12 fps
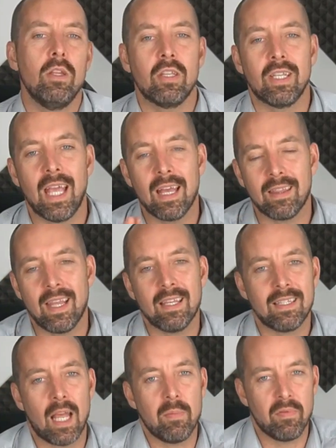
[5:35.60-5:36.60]
you get
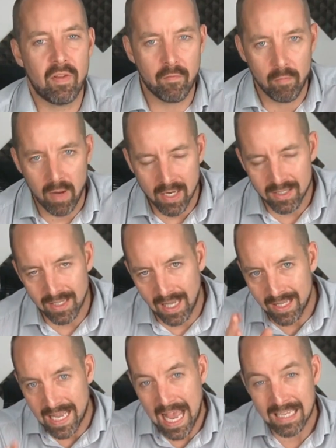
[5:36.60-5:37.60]
this type of information
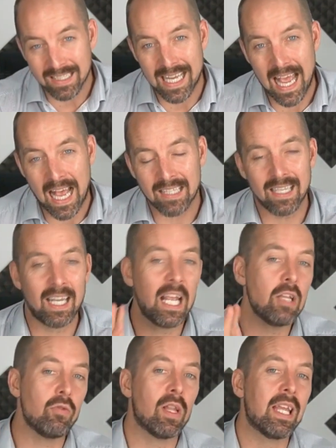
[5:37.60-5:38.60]
in the SDS, it
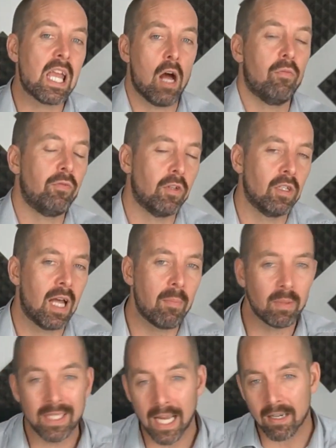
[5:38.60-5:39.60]
is really helpful, and
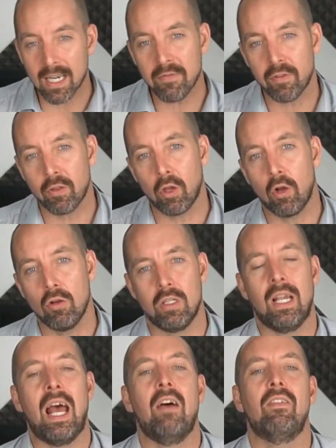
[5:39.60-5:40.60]
particularly for those
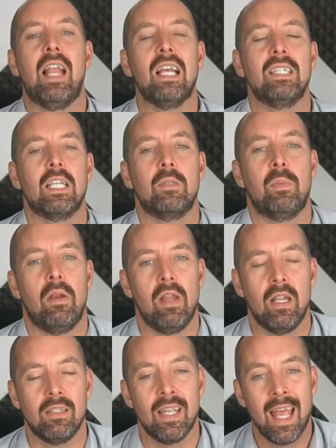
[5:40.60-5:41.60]
that have less
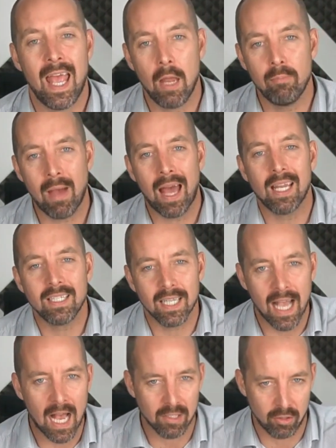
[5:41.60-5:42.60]
experience in managing
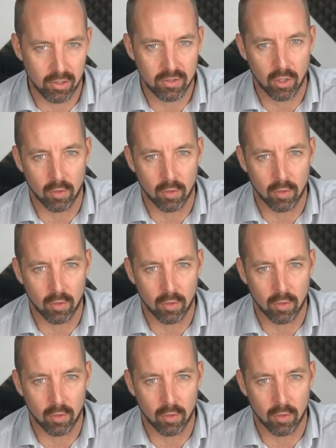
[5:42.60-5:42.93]
hazardous